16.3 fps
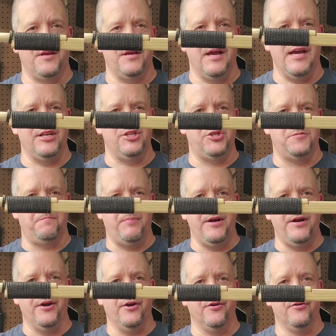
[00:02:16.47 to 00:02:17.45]
a
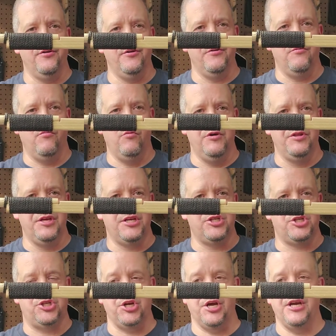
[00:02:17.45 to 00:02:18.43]
spear with
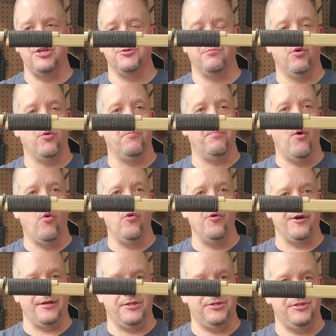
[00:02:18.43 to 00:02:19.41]
exchangeable
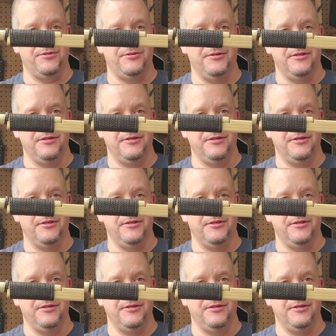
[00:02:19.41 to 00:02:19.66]
points.